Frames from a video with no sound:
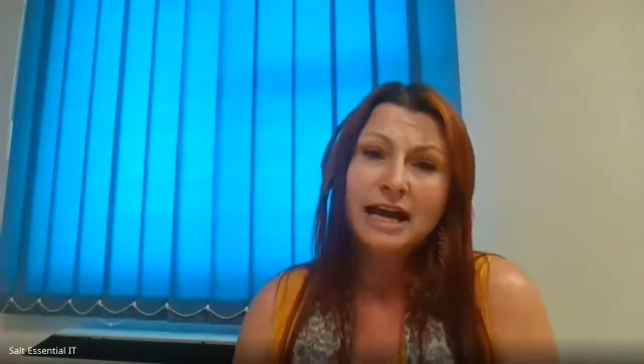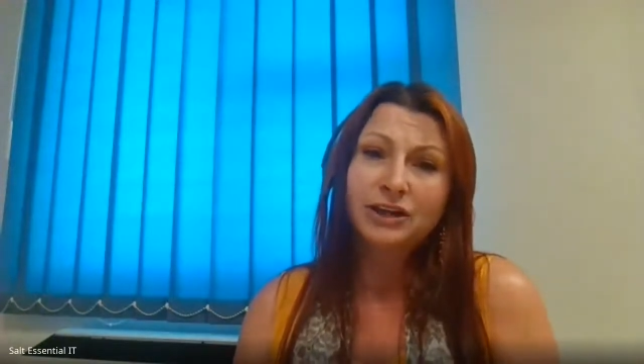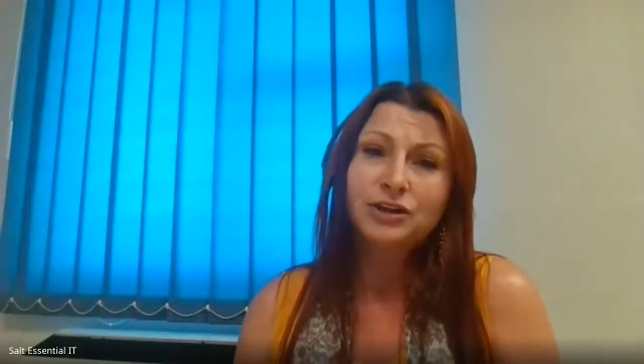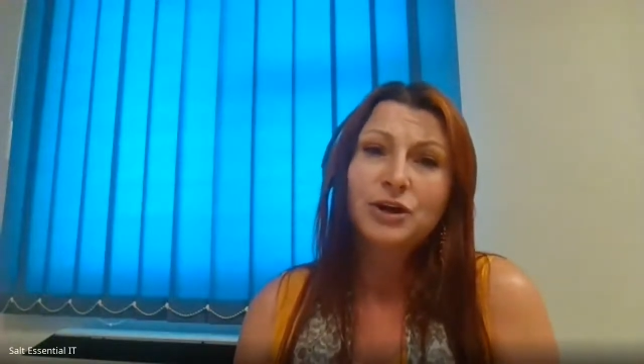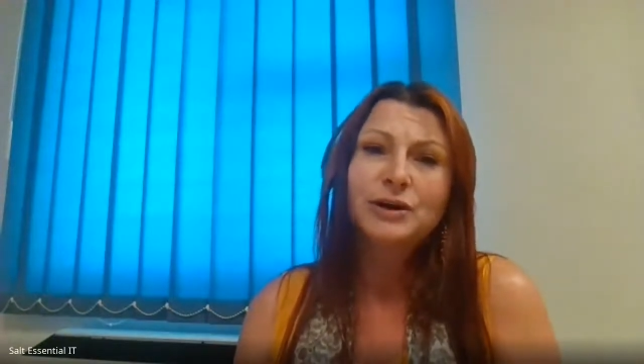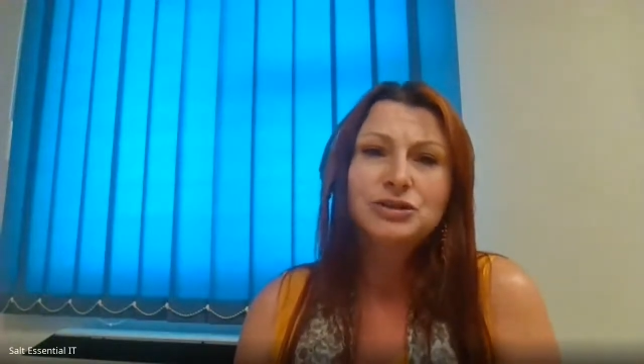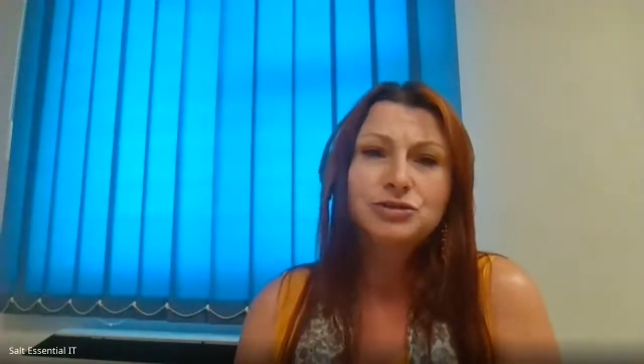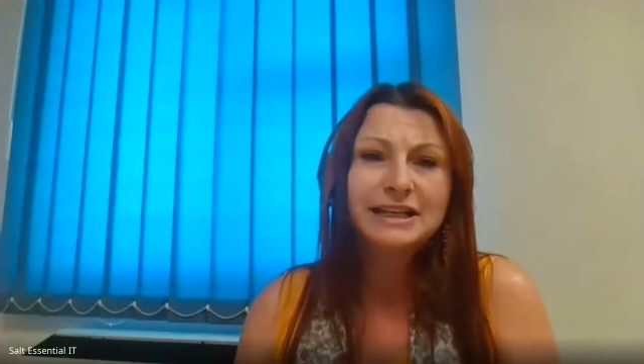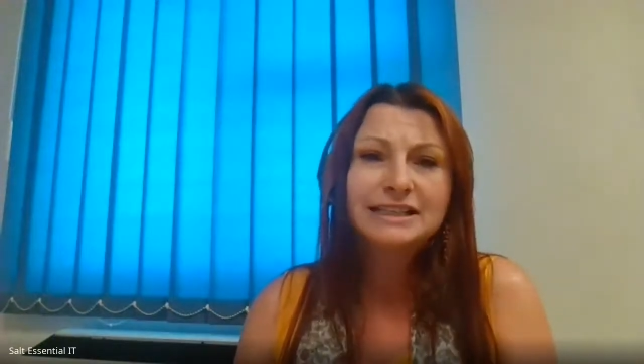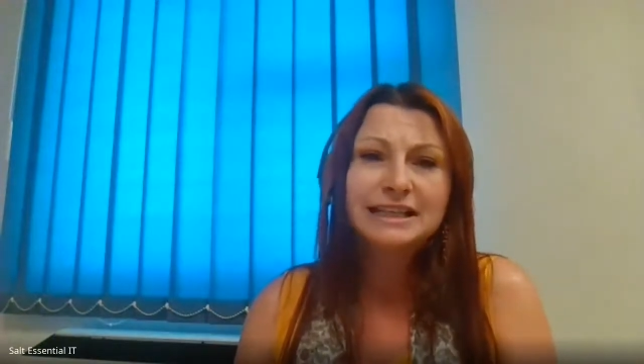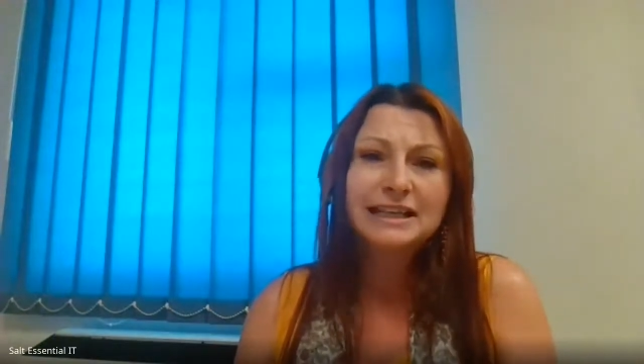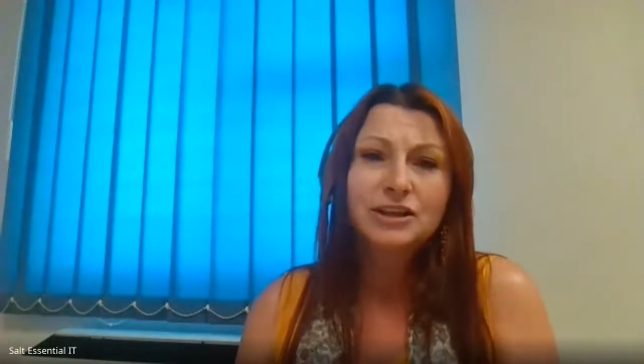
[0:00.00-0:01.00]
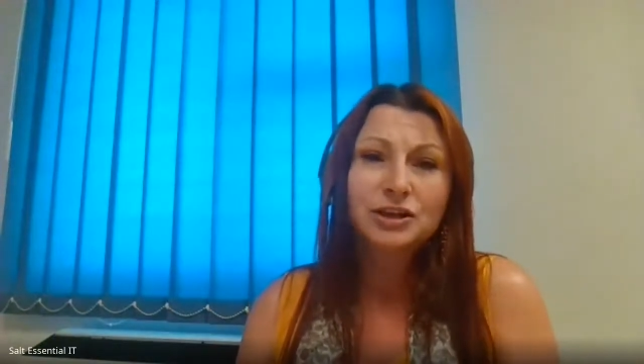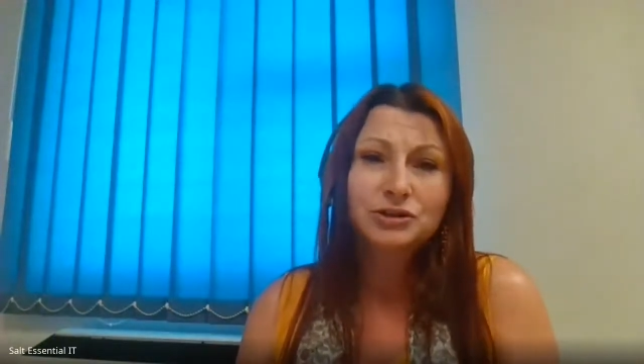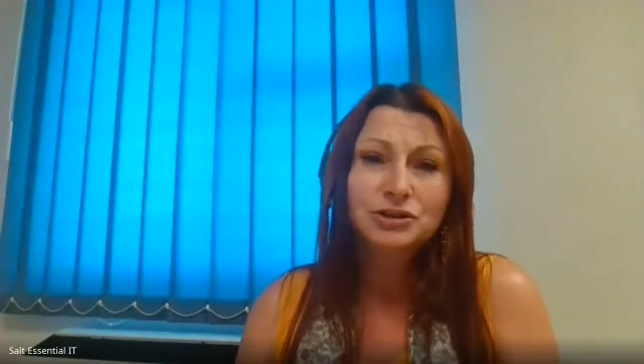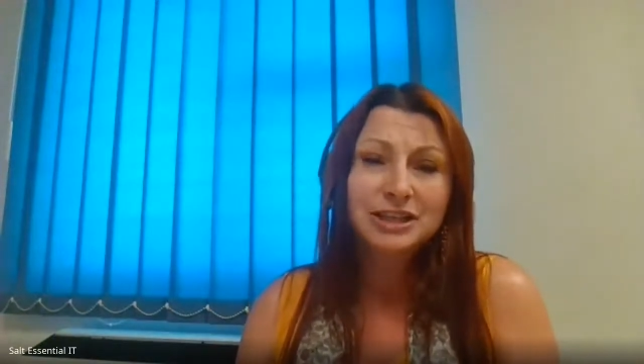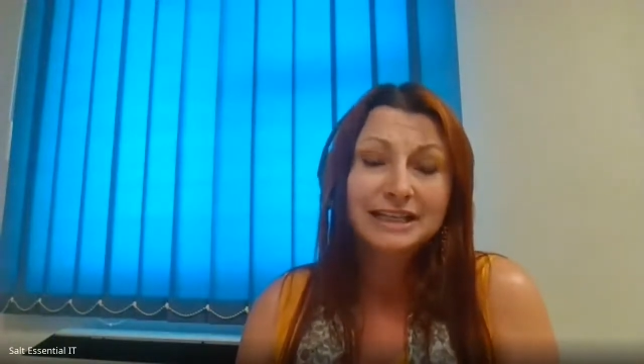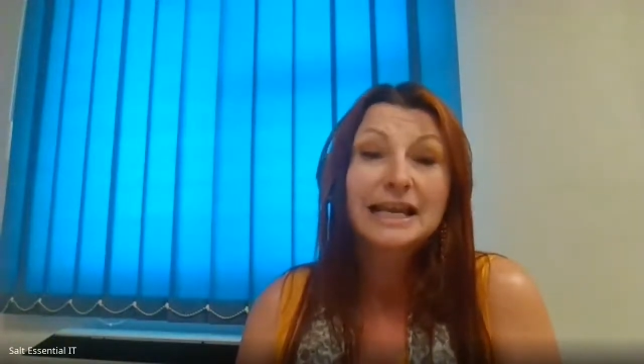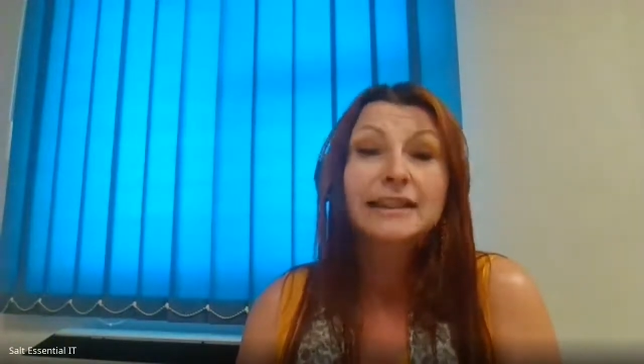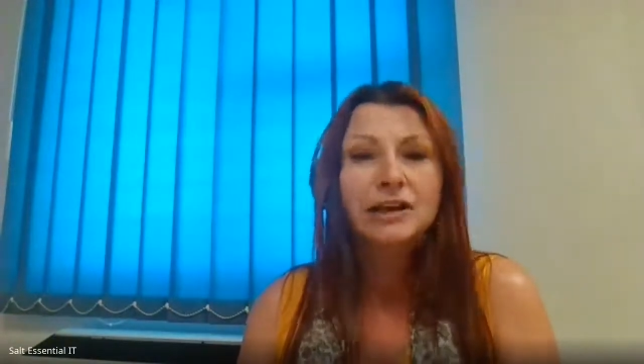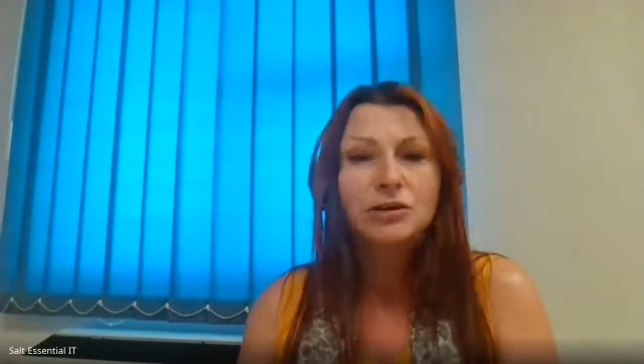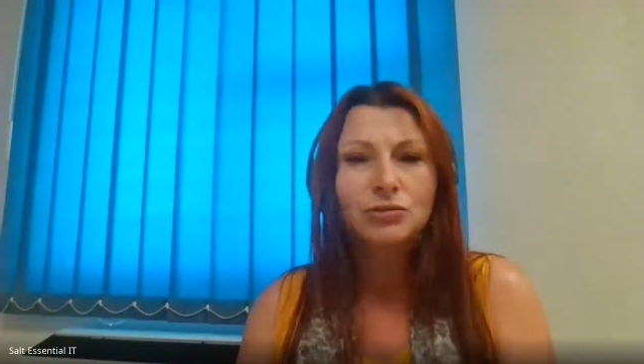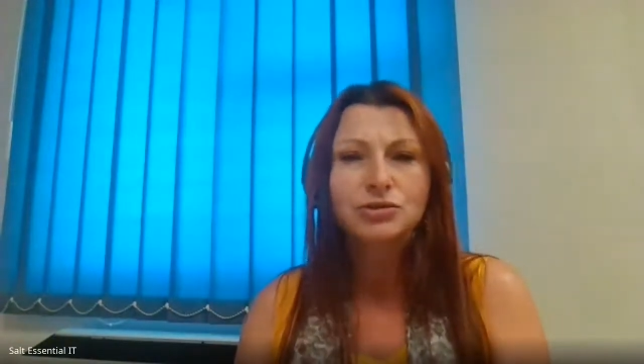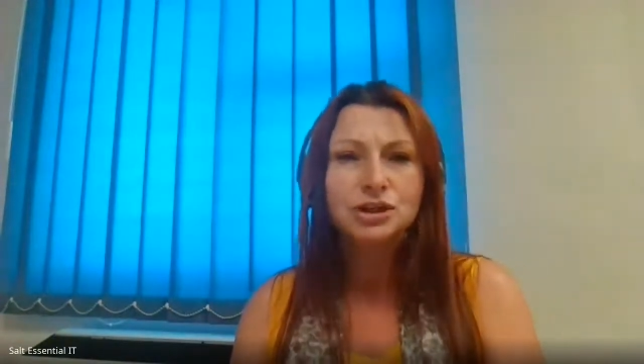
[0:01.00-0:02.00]
addressing those things, and
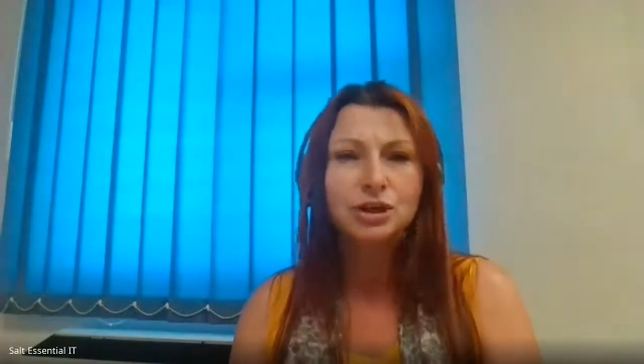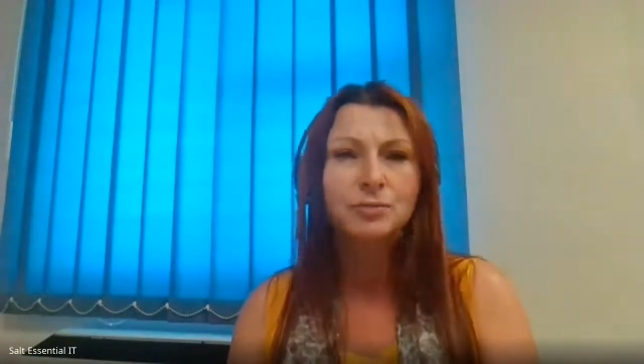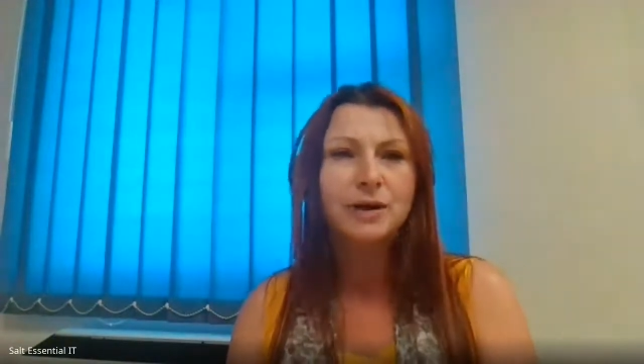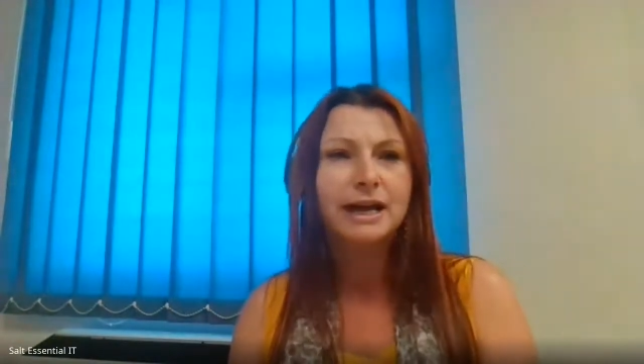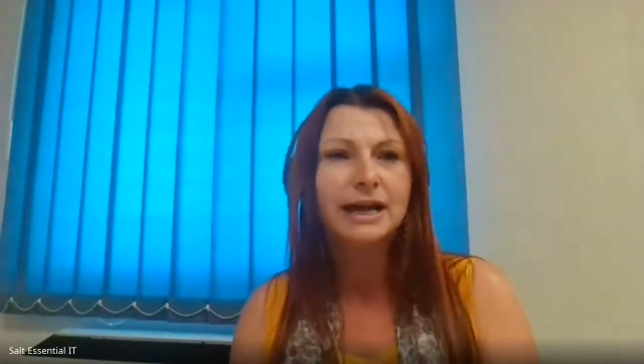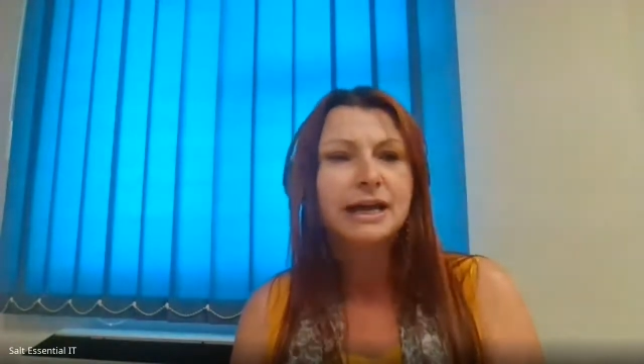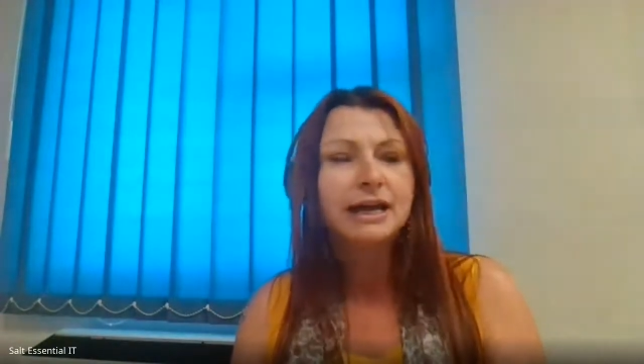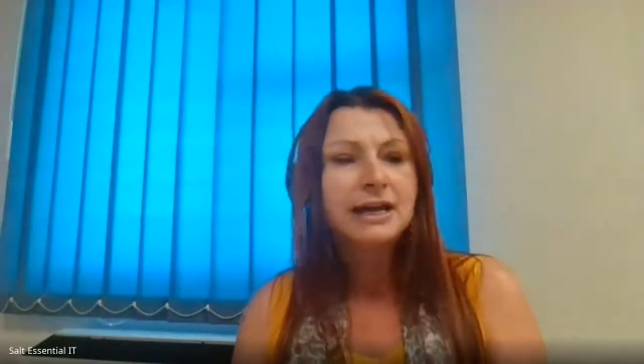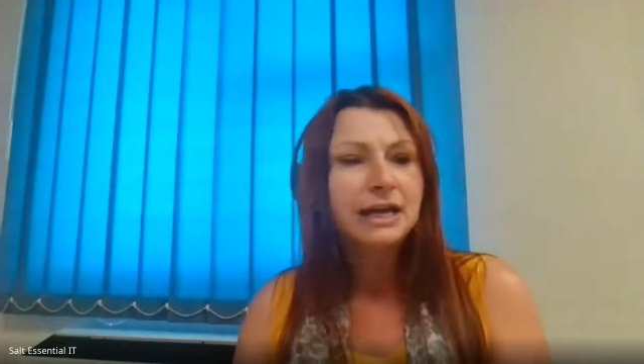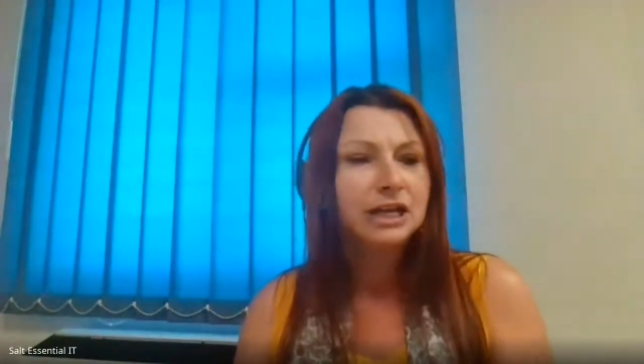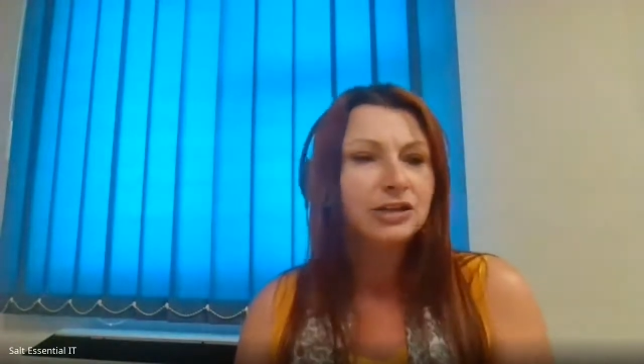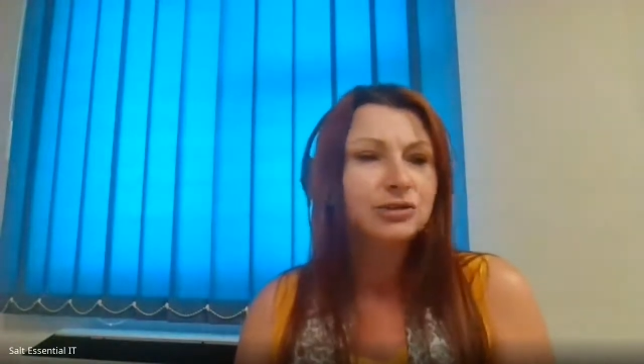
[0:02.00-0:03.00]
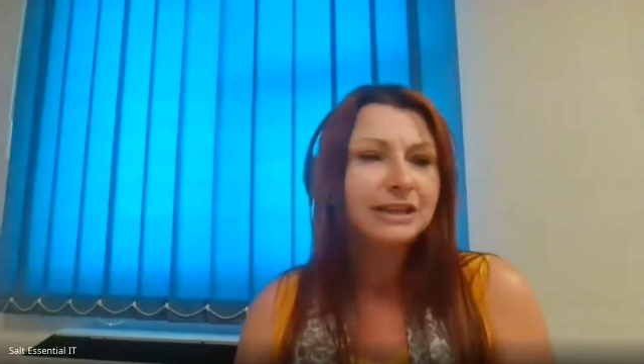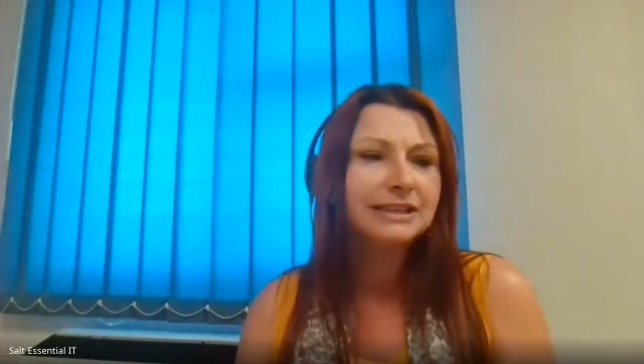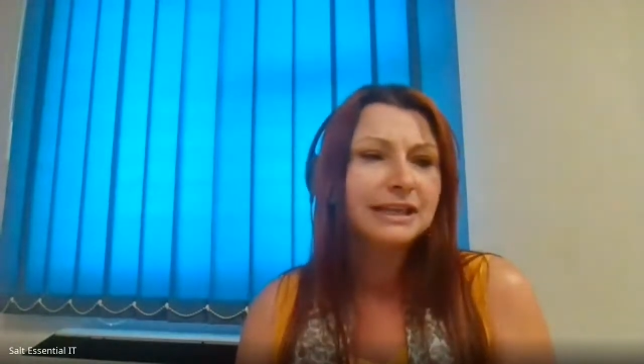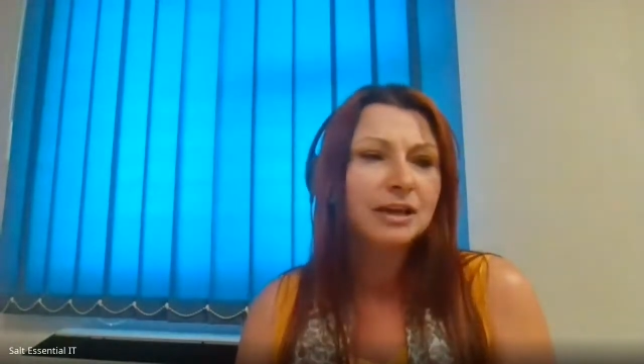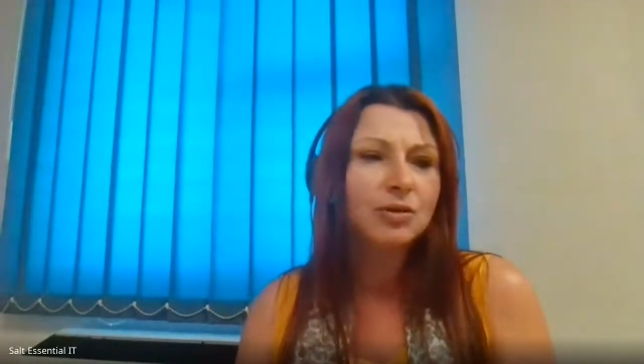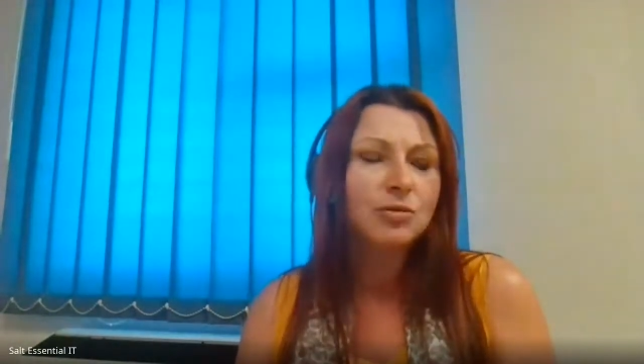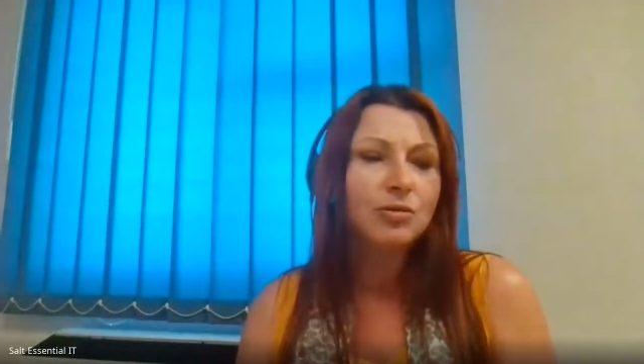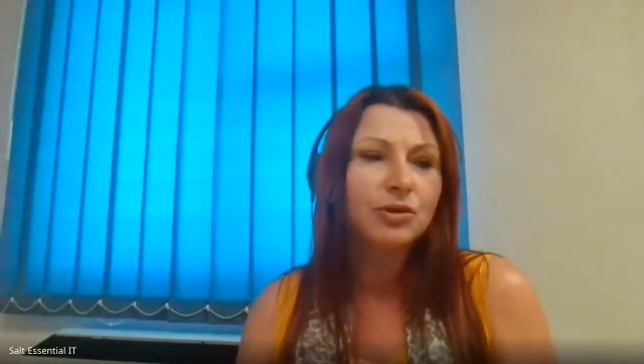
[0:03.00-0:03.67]
then also by addressing